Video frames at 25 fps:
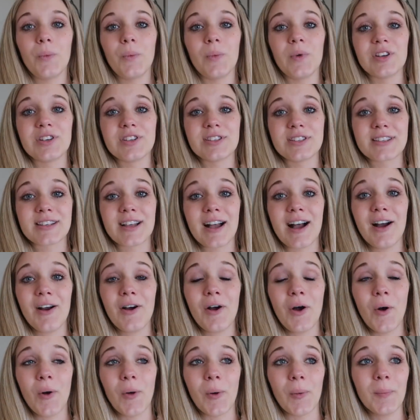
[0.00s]
We just got
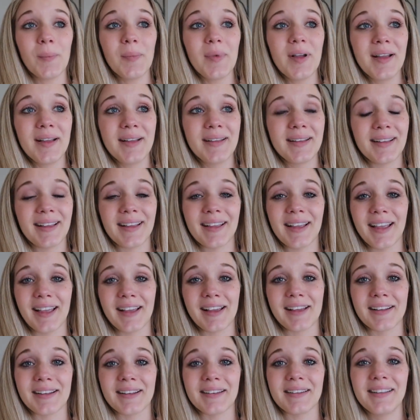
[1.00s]
home
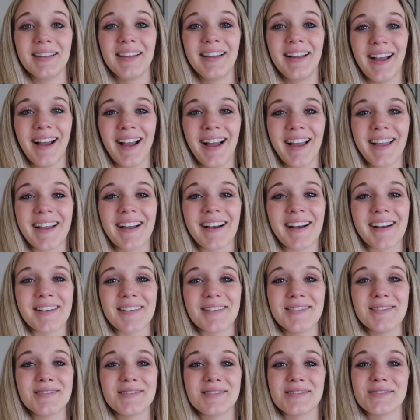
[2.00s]
and I
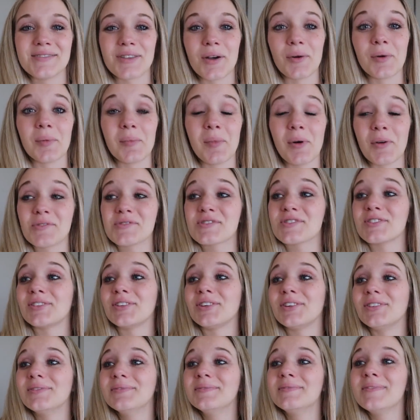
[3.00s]
got so
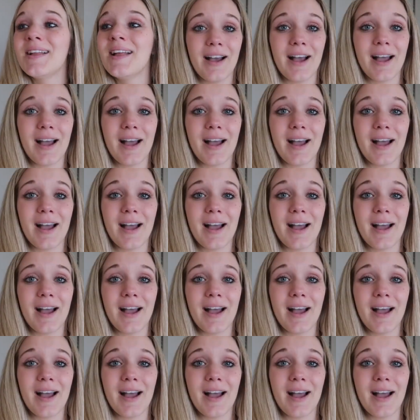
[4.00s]
emotional.